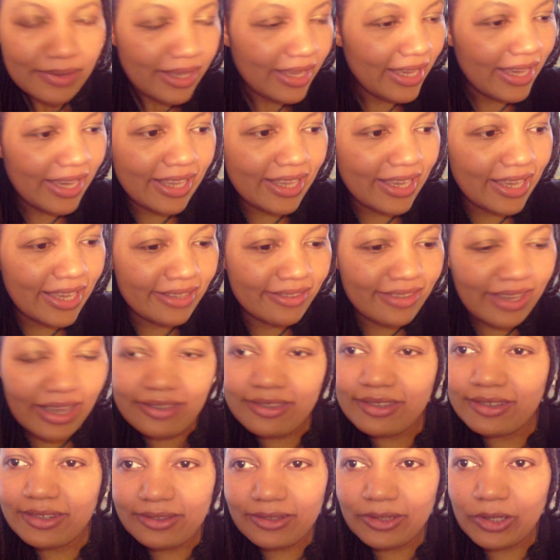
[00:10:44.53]
it
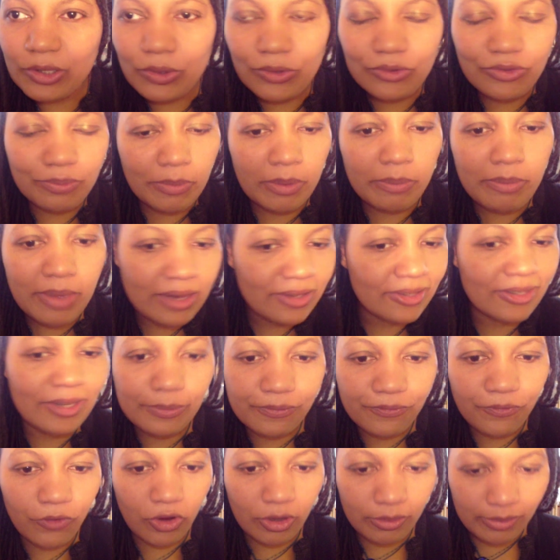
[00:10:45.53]
doesn't lose momentum
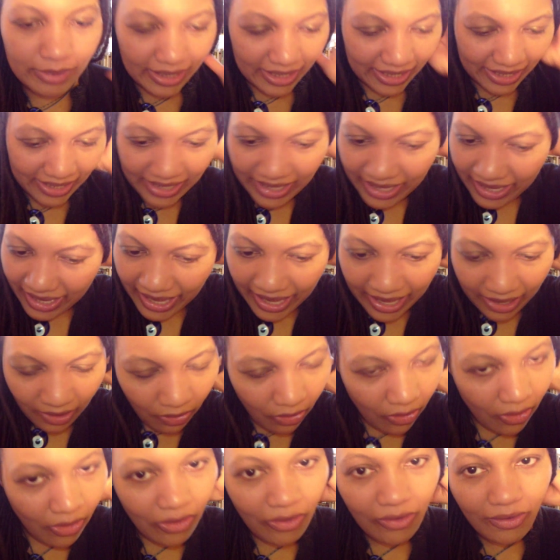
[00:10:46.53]
for me at
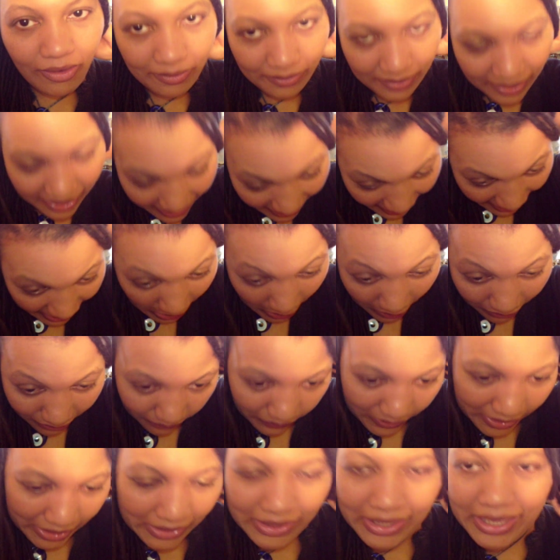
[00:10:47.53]
all. And here's the
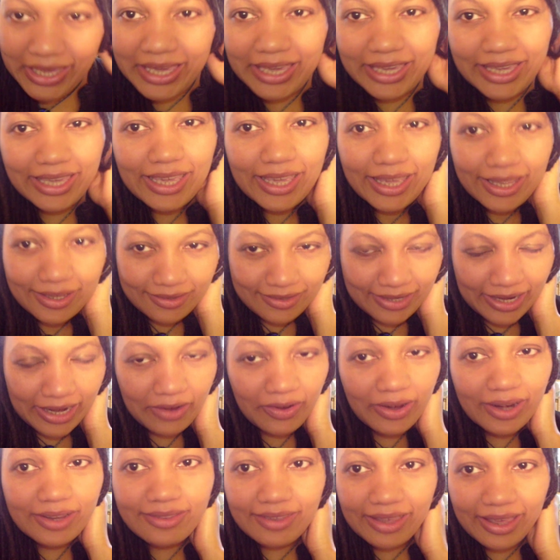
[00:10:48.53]
funny thing:
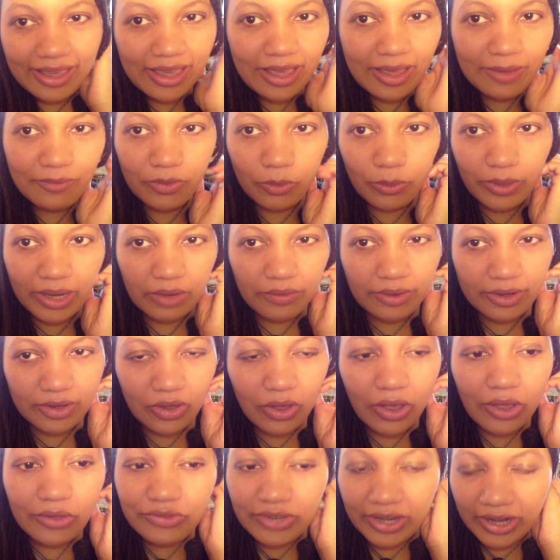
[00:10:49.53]
Terrance, uh, for what I
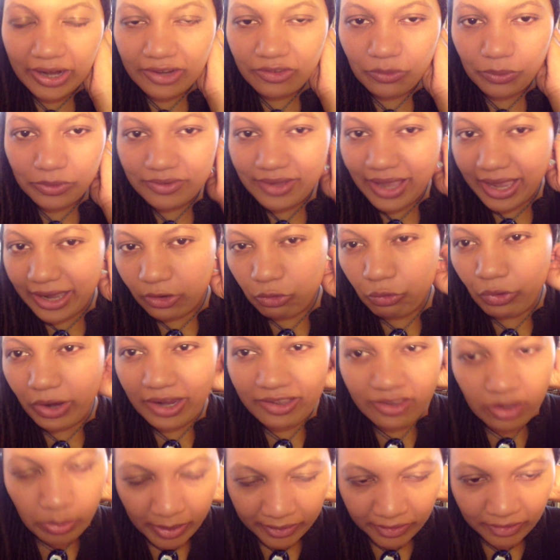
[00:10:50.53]
recall, Terrance was not
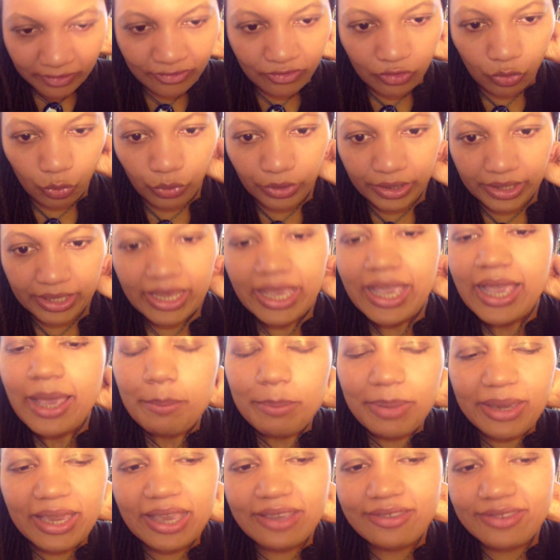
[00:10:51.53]
crazy about this story
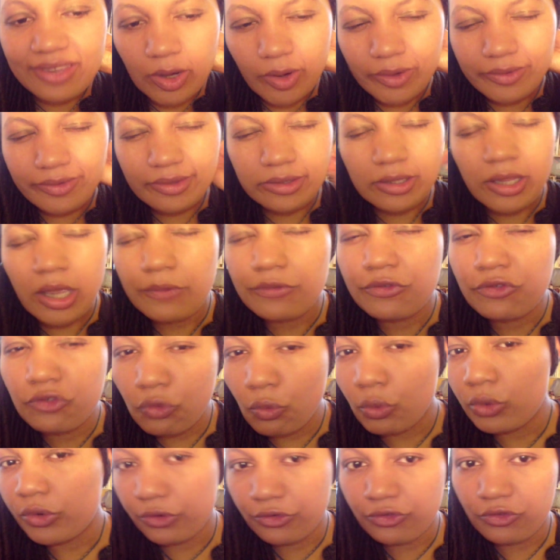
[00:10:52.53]
because Terrance loves
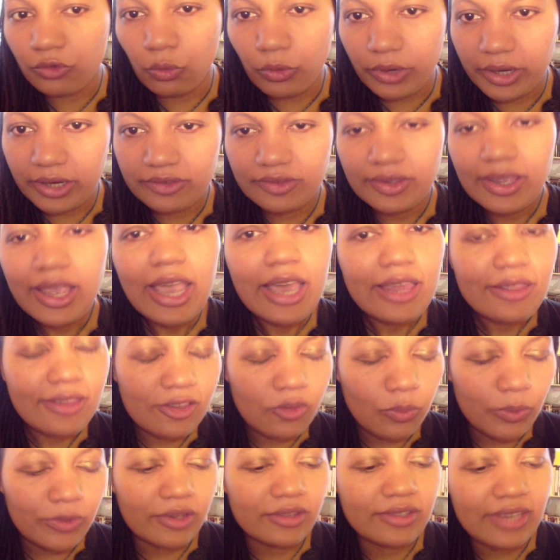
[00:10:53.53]
shorter stories.
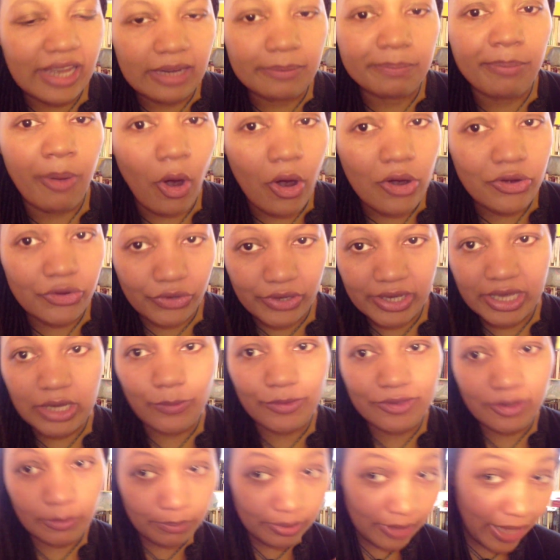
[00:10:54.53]
This was a ten-parter he
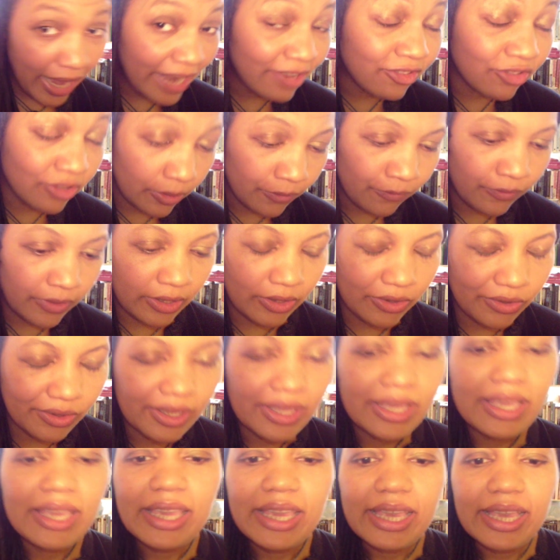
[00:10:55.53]
was obliged to fill.
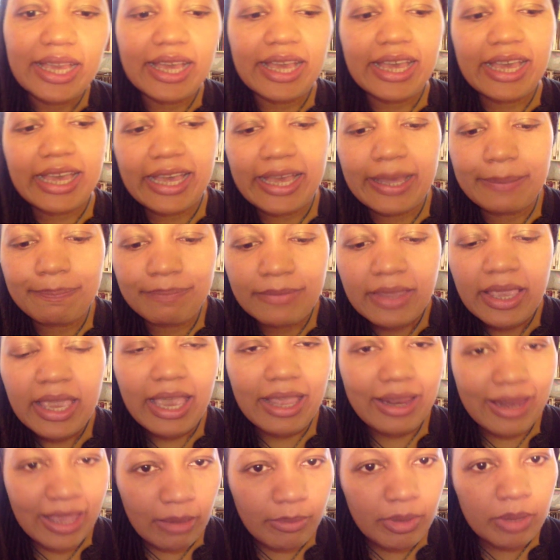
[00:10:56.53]
Um,
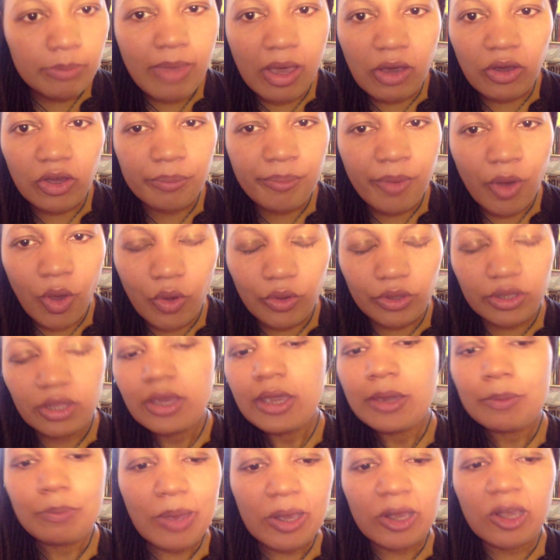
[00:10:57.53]
him and Malcolm Hawke.
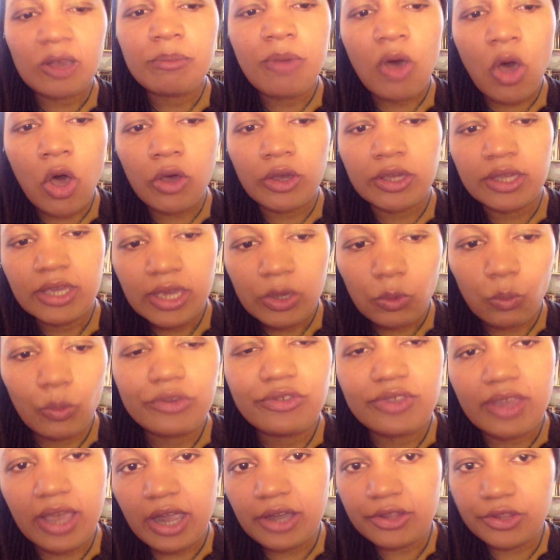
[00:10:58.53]
Malcolm Hawke
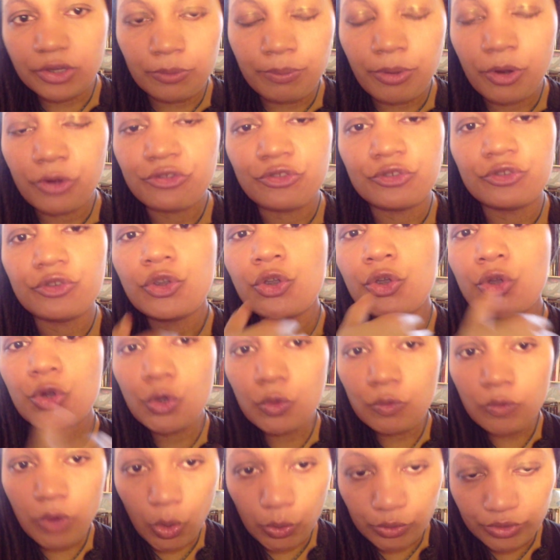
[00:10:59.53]
was the other person
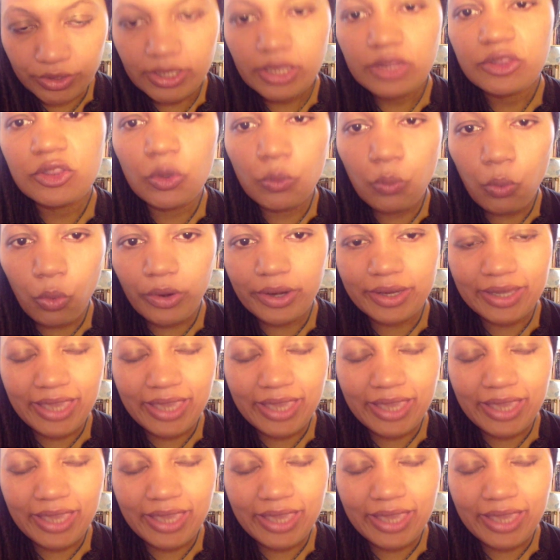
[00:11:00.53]
who wrote the War